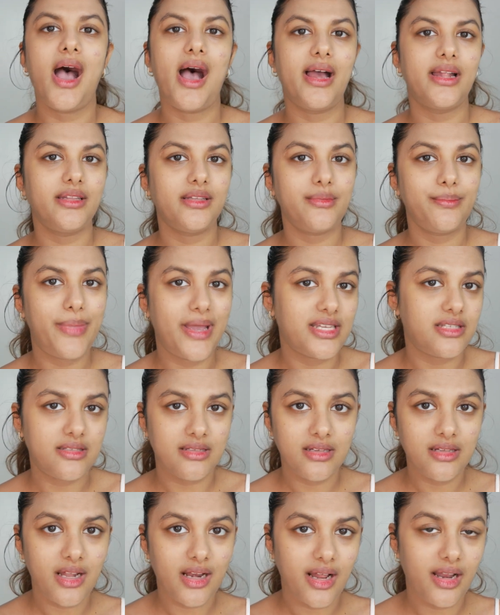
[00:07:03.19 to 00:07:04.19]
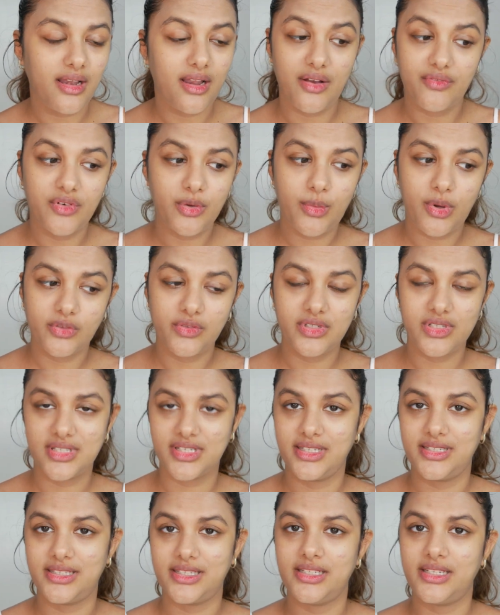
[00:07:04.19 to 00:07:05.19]
And the best thing that I loved about the
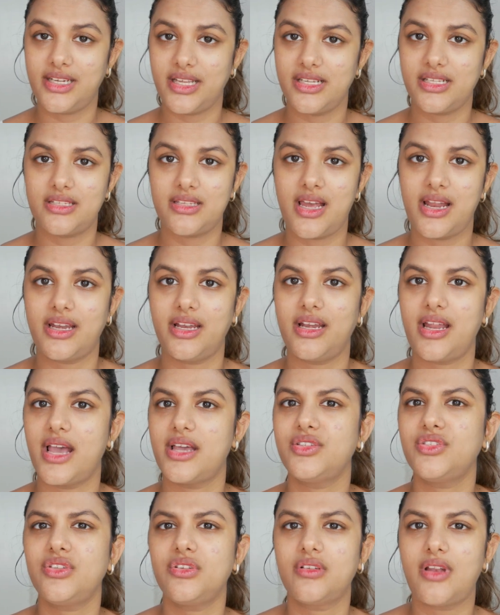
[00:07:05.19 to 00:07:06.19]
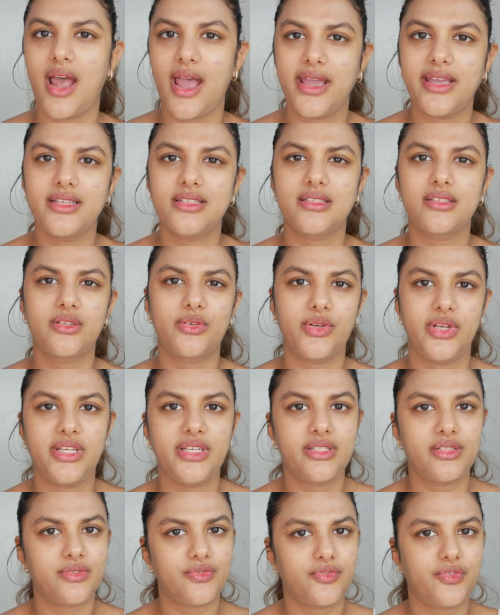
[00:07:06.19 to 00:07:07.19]
skin tint is that it has a nice
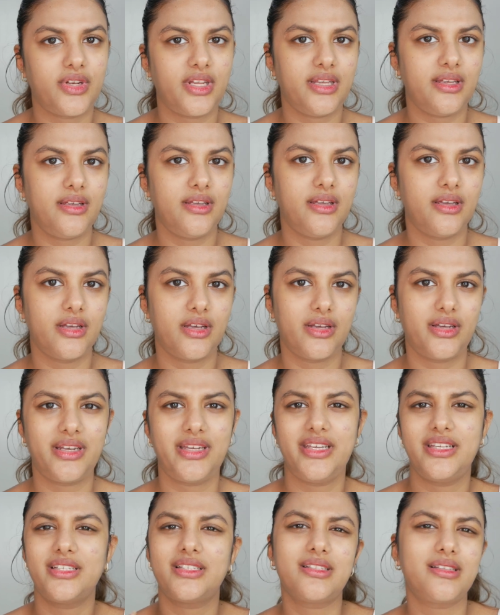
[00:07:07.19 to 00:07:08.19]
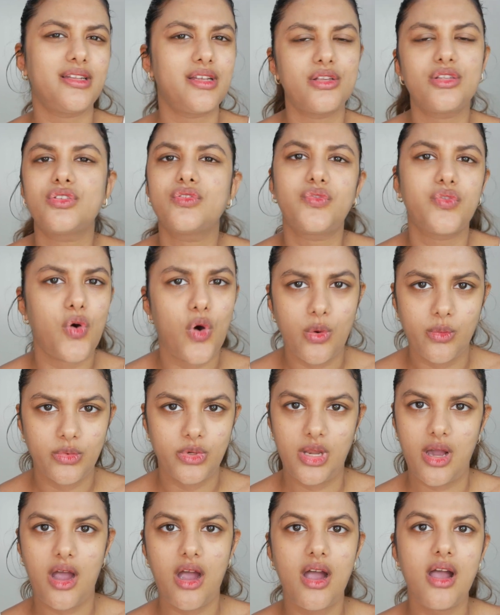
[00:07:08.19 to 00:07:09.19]
creaseless
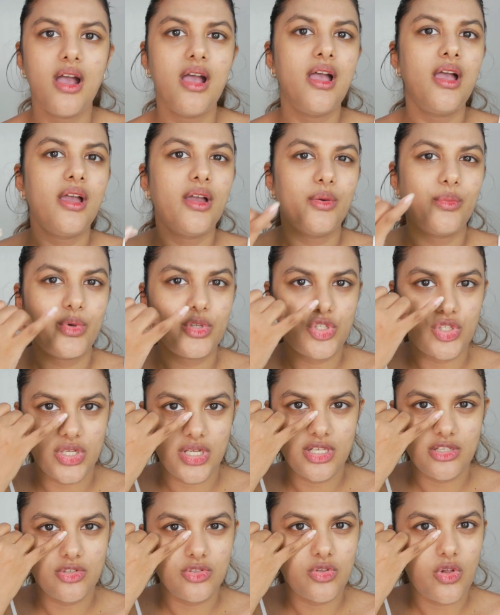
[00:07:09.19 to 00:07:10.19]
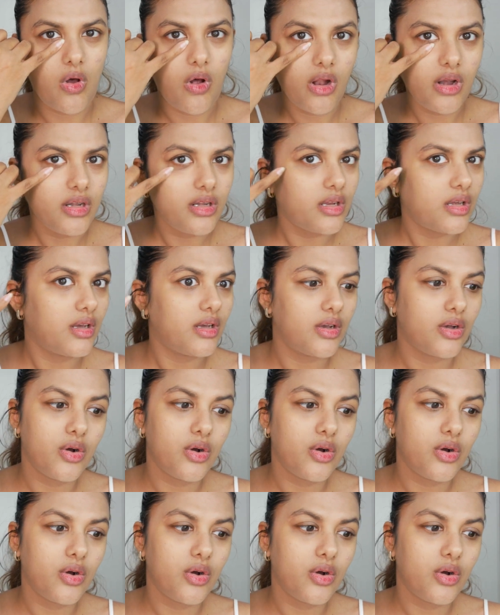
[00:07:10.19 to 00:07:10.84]
formula, which is not